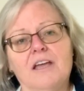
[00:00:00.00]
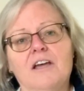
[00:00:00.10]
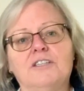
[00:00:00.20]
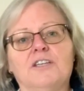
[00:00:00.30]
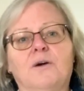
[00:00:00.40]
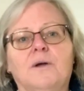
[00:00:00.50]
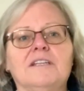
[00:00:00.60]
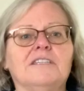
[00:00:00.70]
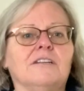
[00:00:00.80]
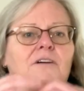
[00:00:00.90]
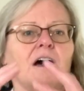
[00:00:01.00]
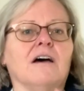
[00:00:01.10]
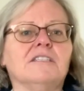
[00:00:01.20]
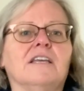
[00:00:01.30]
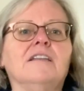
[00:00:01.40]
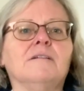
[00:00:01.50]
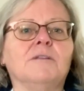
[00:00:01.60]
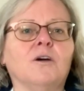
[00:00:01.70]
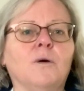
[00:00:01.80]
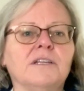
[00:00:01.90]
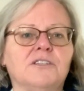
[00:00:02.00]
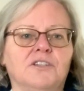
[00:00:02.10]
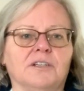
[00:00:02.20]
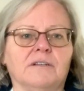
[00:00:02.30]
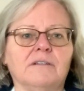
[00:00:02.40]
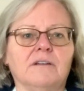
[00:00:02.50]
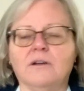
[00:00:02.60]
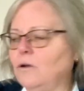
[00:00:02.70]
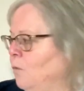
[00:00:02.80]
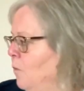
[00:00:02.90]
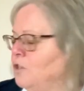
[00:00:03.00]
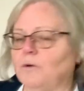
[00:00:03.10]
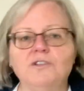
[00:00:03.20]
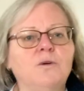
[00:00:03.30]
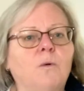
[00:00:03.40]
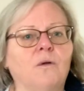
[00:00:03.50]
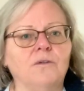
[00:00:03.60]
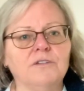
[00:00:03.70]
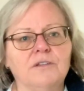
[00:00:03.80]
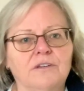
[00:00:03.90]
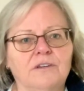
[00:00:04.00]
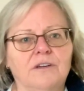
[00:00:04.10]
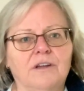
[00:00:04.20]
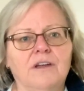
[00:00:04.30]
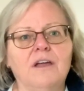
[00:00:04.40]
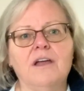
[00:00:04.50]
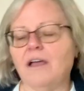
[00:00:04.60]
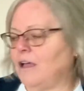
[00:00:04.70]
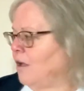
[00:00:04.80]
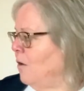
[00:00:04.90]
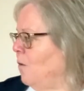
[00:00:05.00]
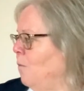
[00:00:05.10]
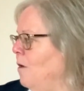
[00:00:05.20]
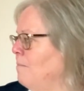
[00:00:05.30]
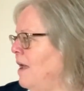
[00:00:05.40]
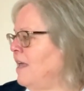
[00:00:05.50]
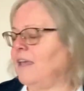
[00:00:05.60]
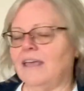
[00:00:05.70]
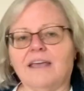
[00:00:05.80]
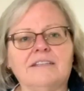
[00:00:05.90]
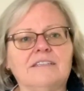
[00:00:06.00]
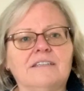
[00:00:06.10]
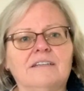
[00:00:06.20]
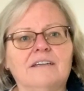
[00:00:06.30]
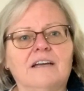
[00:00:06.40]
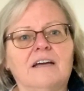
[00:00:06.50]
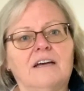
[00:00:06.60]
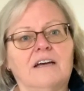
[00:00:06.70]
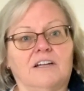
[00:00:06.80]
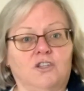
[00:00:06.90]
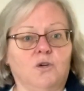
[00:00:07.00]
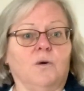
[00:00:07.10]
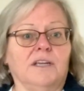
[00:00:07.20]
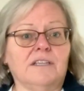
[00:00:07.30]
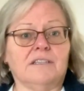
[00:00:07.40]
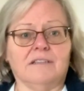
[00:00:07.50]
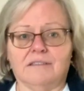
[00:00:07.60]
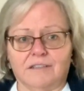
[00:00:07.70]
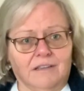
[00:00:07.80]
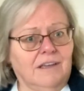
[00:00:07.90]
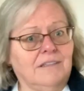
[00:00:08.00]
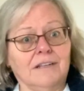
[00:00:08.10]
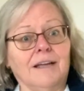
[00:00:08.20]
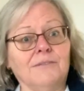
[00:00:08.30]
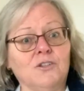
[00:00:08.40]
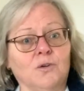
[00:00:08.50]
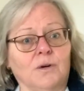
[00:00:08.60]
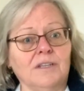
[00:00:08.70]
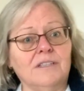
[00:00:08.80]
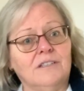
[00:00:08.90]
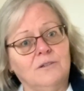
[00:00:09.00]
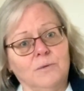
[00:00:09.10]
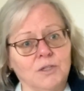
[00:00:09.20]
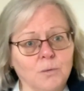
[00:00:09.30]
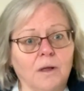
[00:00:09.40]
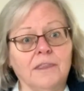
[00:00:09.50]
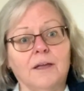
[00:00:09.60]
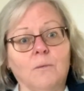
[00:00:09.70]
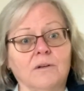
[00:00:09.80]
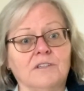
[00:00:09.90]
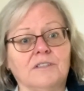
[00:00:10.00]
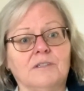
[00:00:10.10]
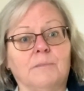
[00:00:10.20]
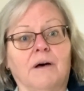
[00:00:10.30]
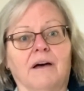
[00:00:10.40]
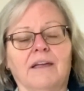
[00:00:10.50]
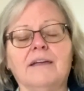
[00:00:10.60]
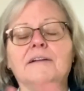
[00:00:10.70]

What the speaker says: So instead of asking them the question, which one do you want, we're making it a choice. So they still have a choice as to which one they want us to buy,